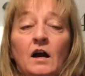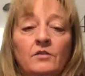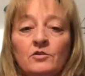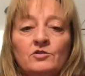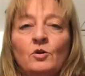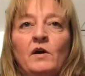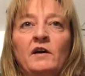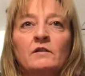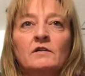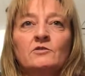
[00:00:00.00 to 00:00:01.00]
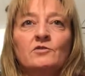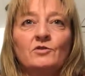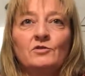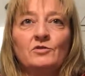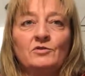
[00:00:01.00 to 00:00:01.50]
There's no errors.
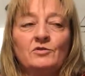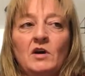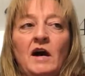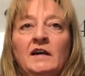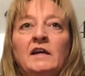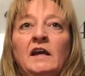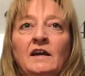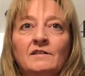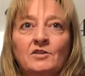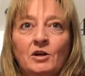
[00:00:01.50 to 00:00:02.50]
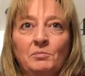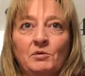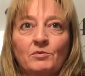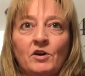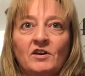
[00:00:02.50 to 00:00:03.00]
I can't type
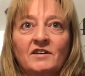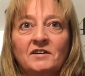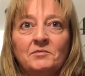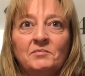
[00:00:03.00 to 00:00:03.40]
it wrong.